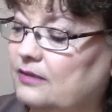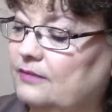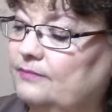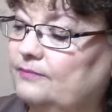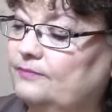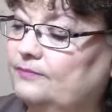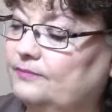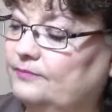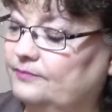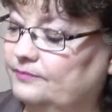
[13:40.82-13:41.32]

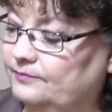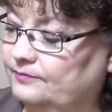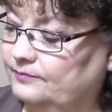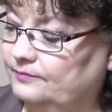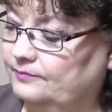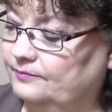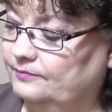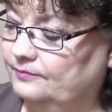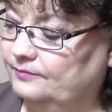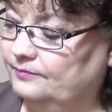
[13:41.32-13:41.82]

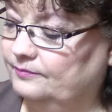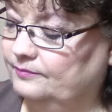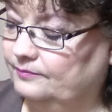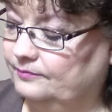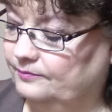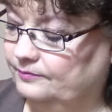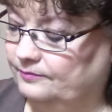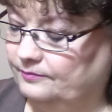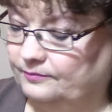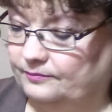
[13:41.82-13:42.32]

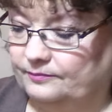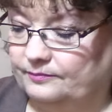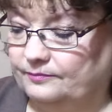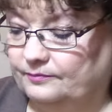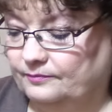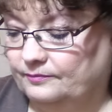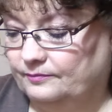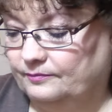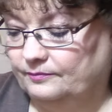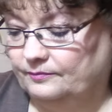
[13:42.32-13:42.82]

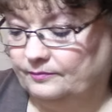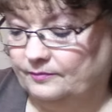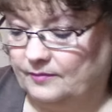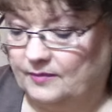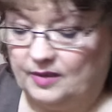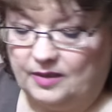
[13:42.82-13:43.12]
(silence)